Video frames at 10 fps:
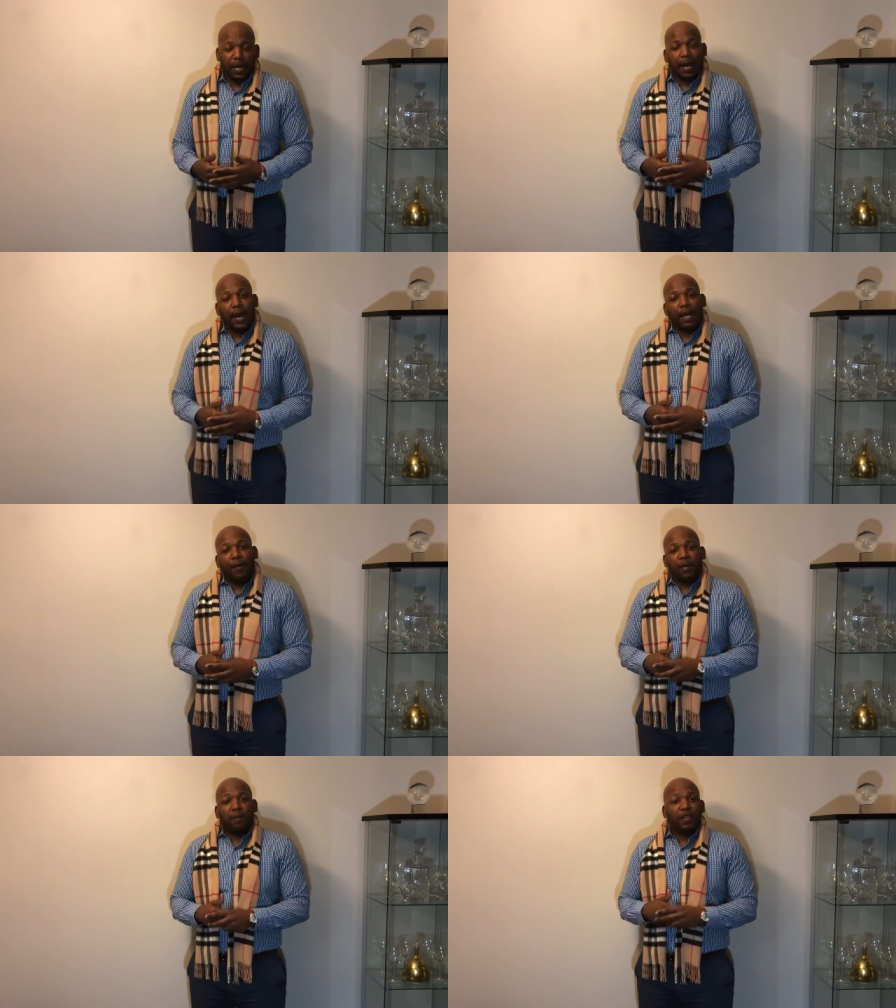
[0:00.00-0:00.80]
I highly
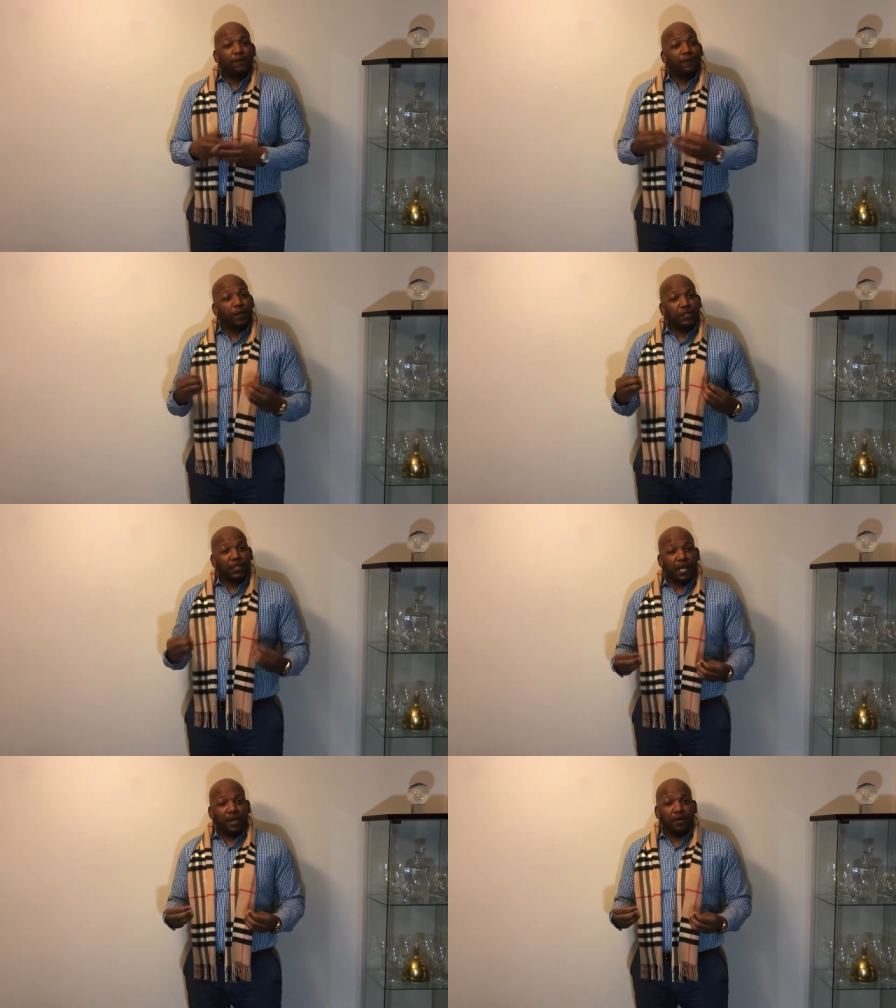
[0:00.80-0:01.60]
recommend as far as
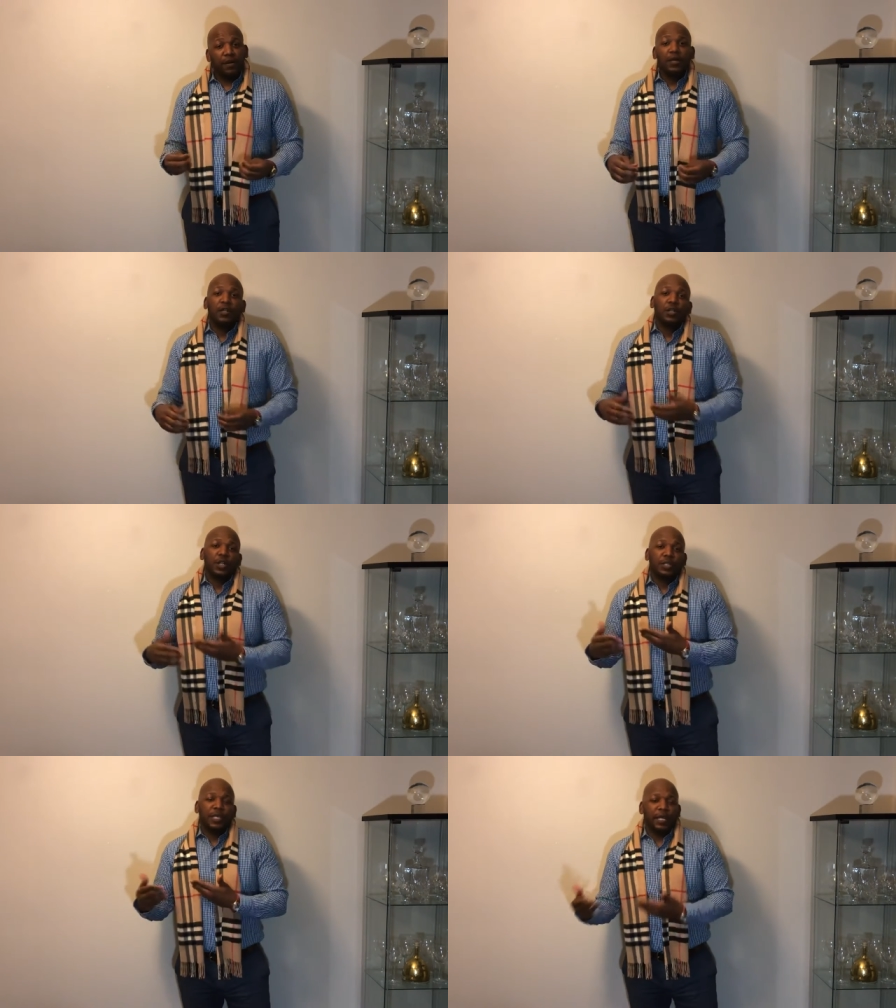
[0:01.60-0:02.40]
care.
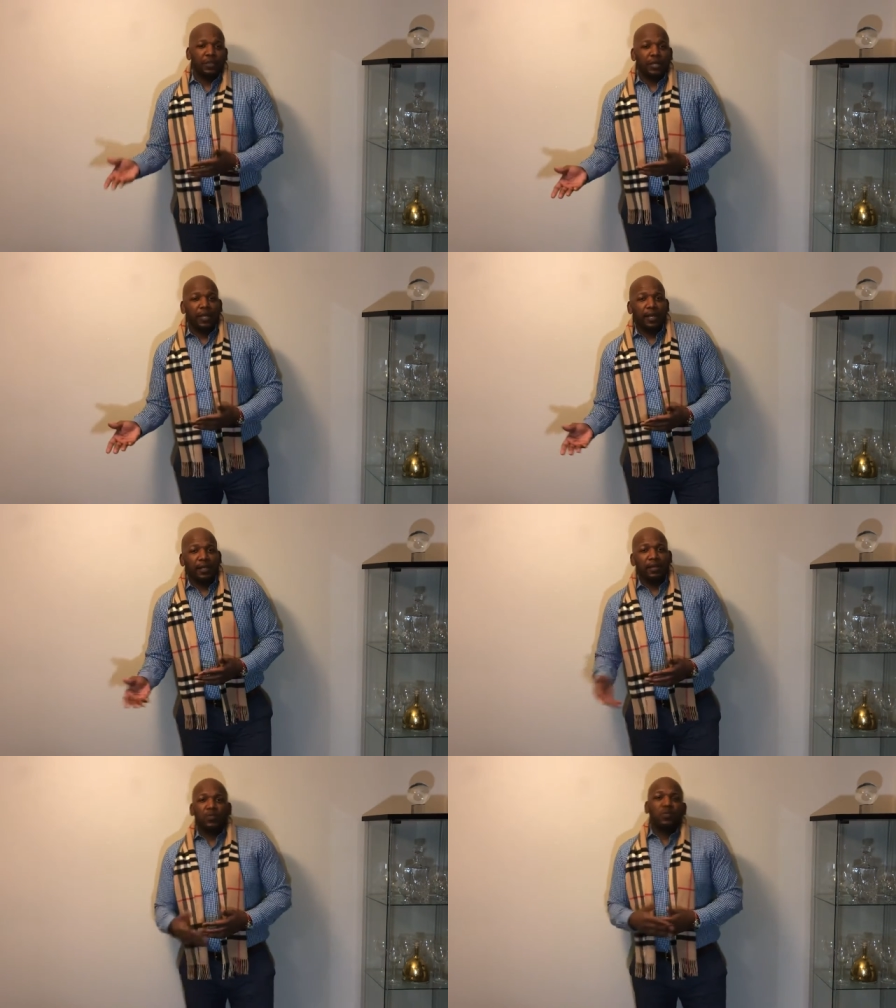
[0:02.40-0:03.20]
You take it to the
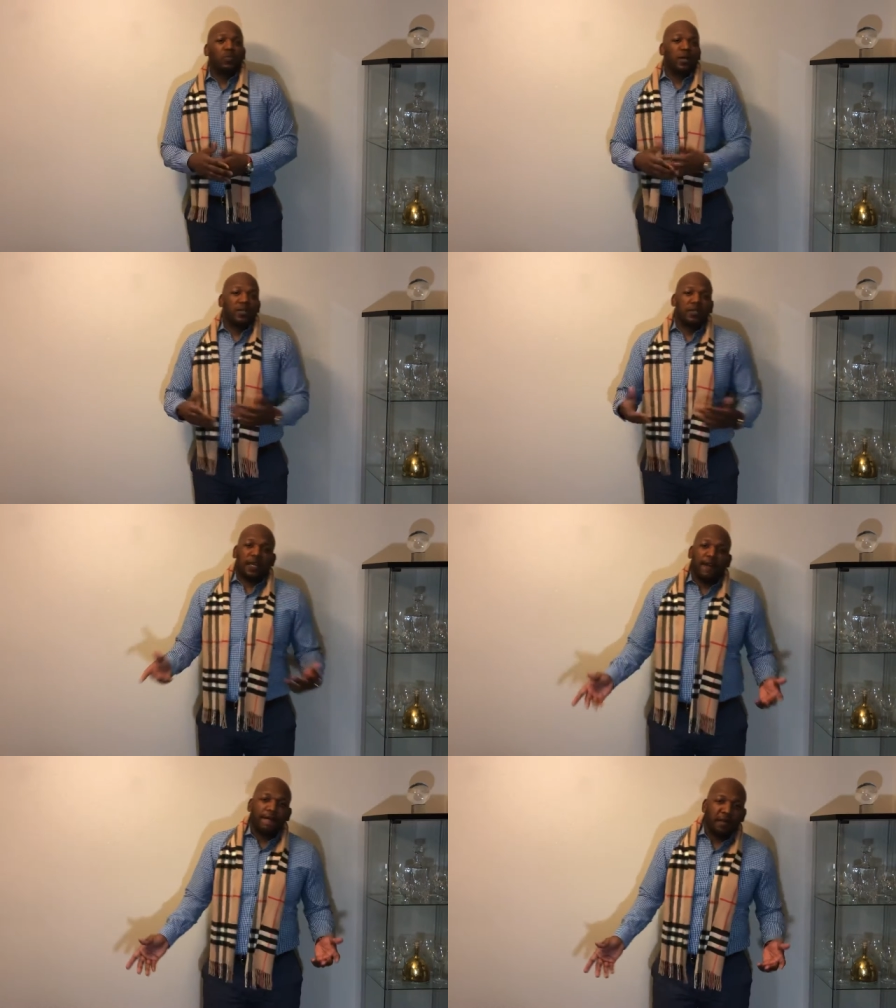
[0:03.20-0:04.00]
cleaners
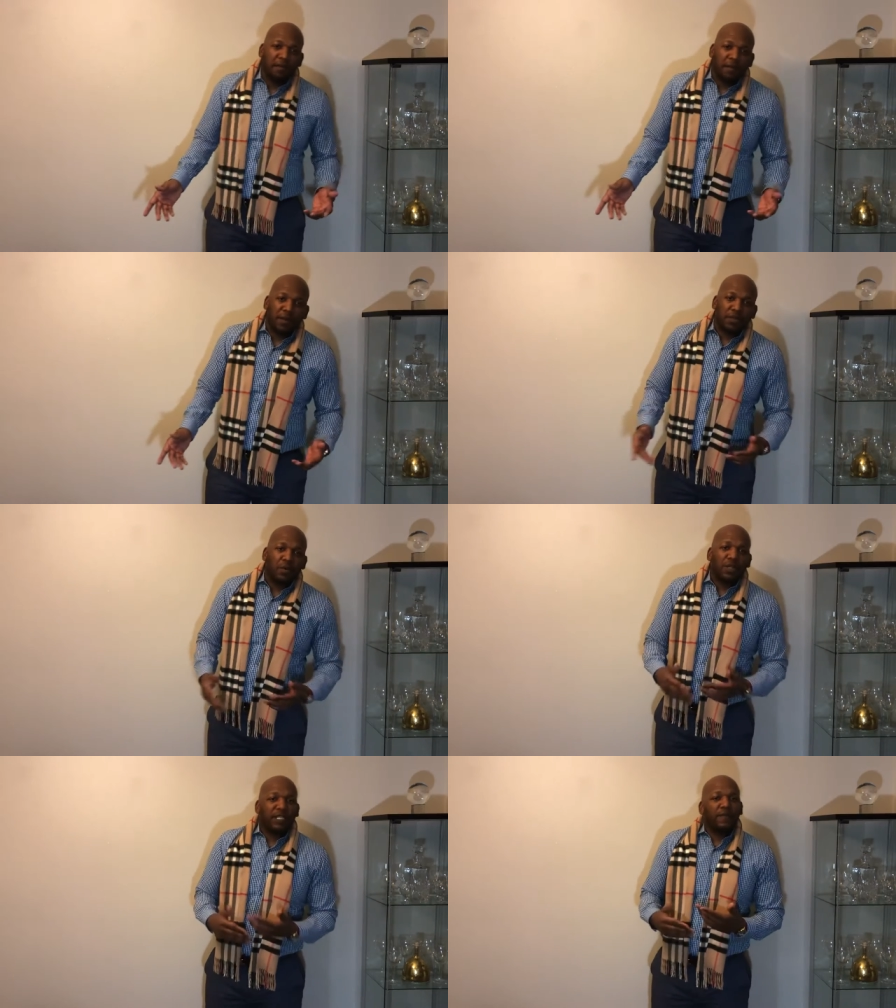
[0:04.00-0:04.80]
once every month
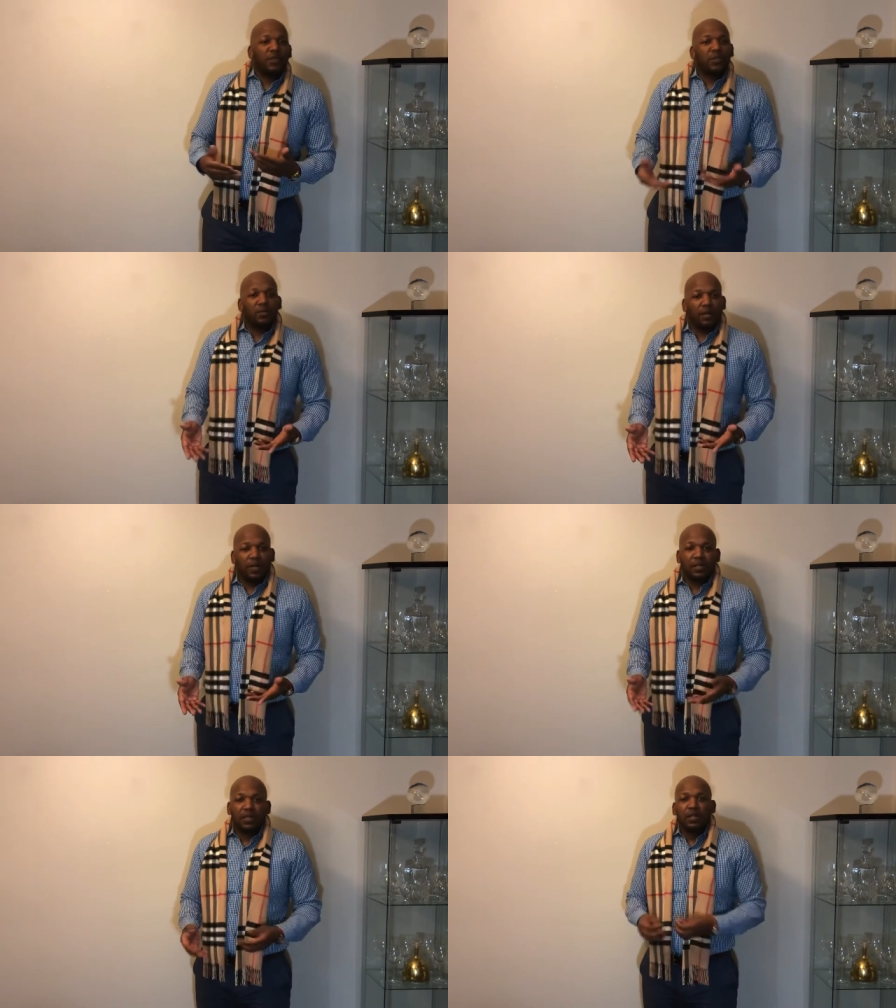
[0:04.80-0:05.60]
or once every two
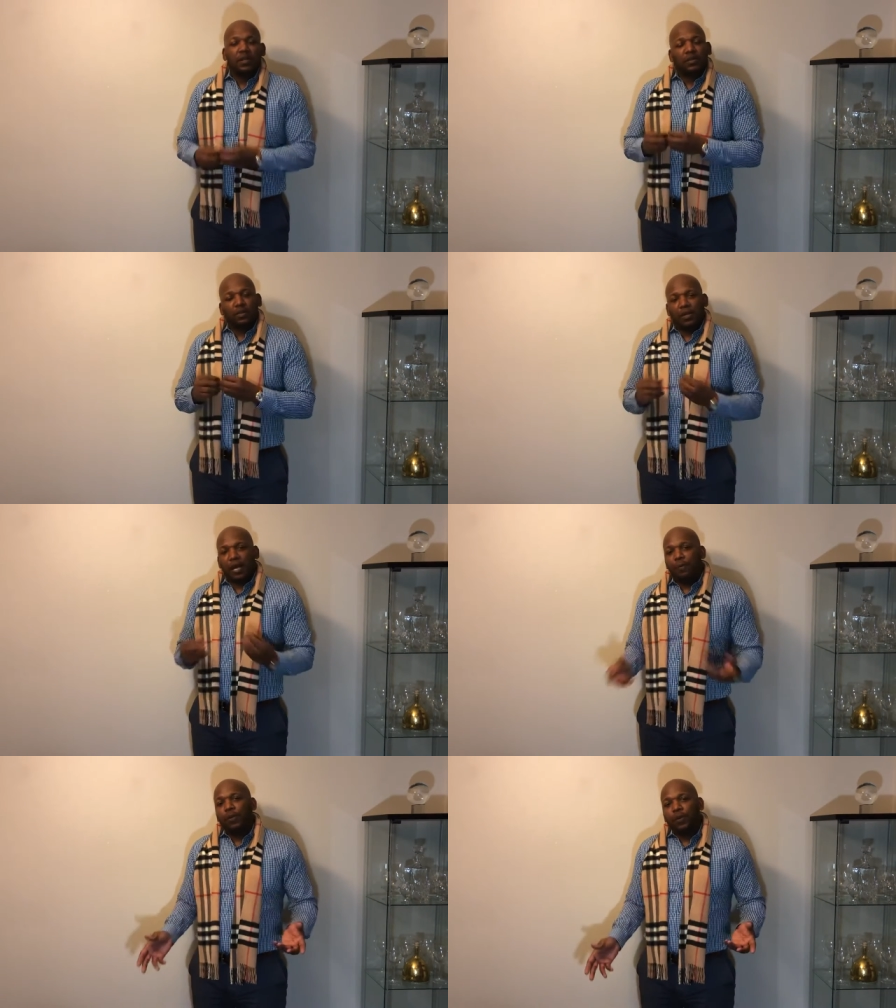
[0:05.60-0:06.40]
months. Do
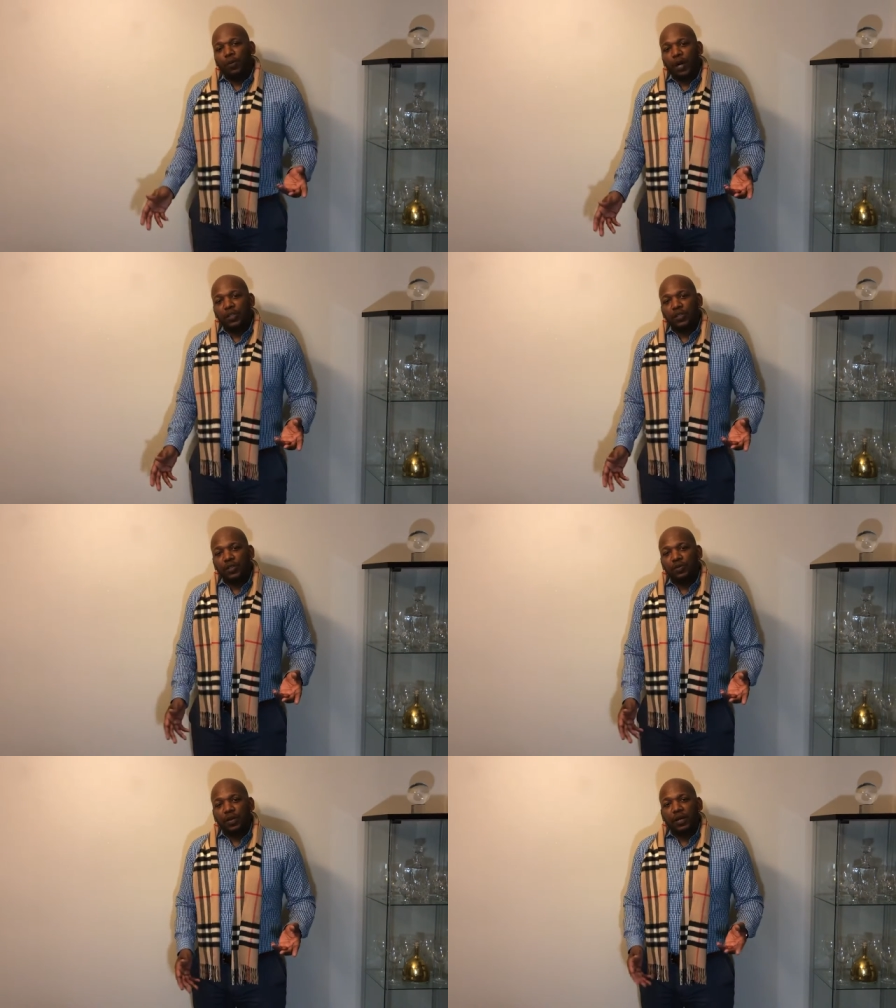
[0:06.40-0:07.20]
not put in the washer
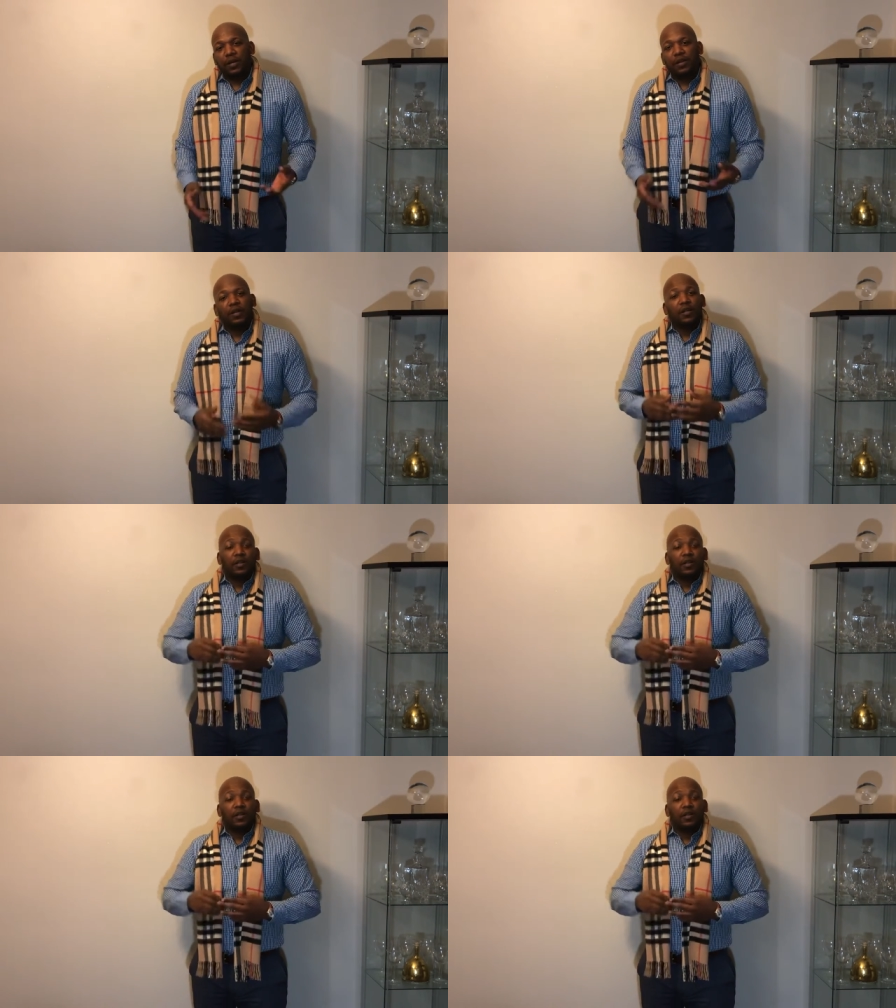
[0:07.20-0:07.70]
and dryer.